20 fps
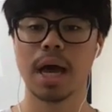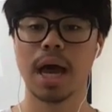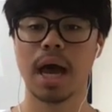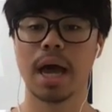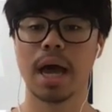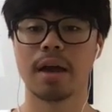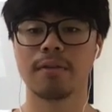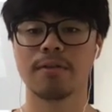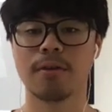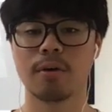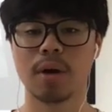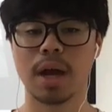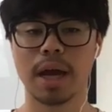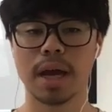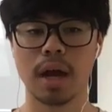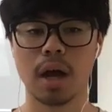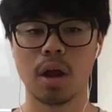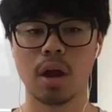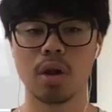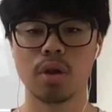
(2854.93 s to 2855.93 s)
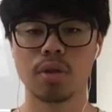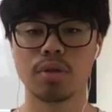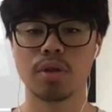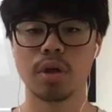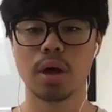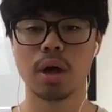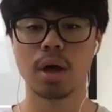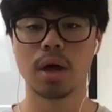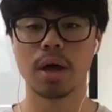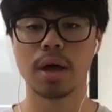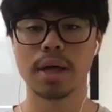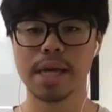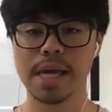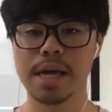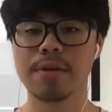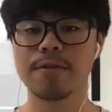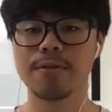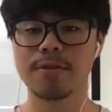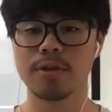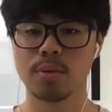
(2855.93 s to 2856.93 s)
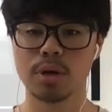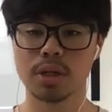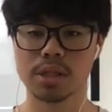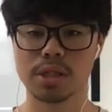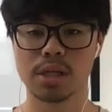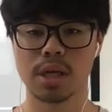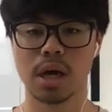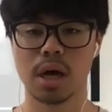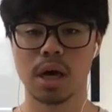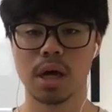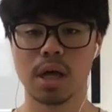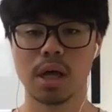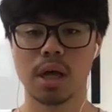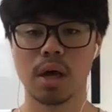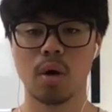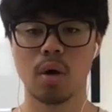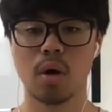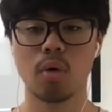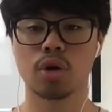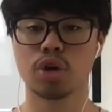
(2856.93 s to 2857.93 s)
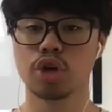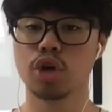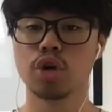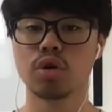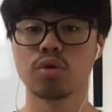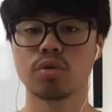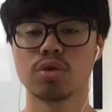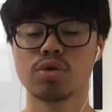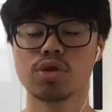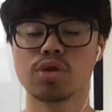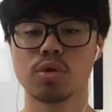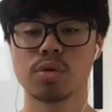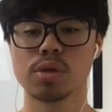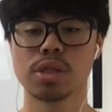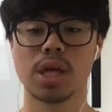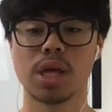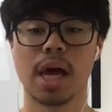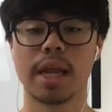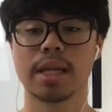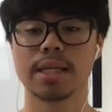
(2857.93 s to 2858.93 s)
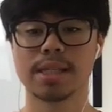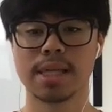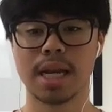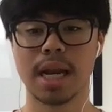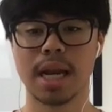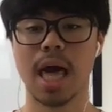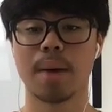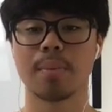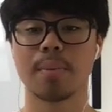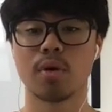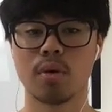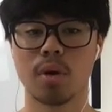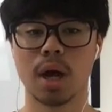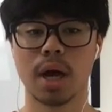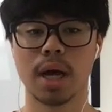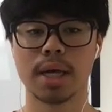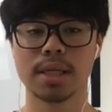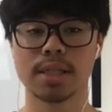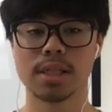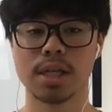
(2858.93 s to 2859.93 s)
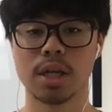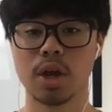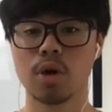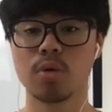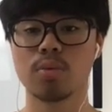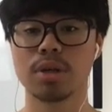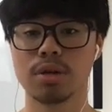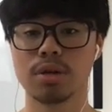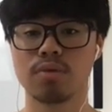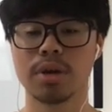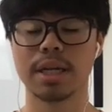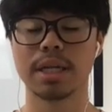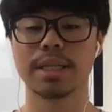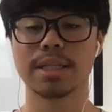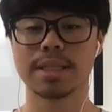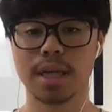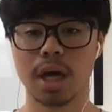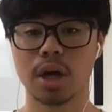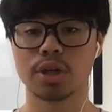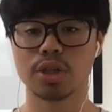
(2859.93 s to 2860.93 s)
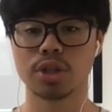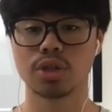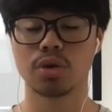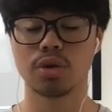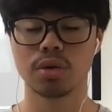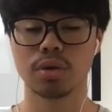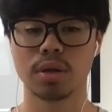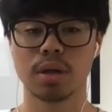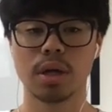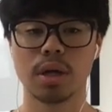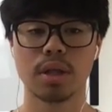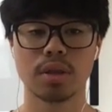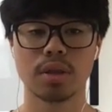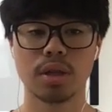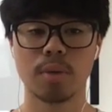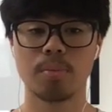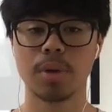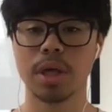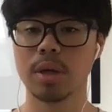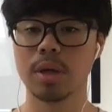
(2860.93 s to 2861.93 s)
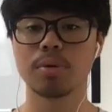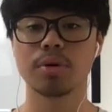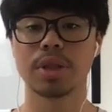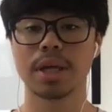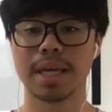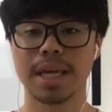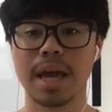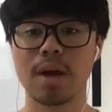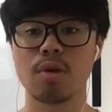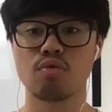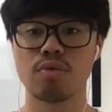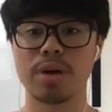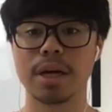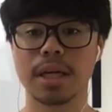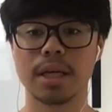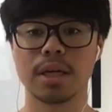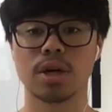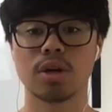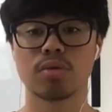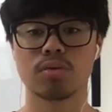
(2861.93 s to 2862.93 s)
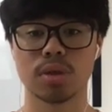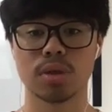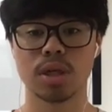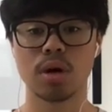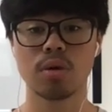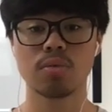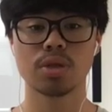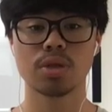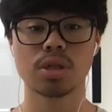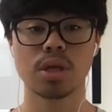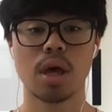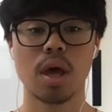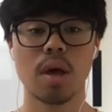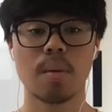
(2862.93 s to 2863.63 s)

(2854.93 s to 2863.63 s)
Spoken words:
And I feel like the influencer or guru sort of side is glamorized and only really touched on the people that get really good results,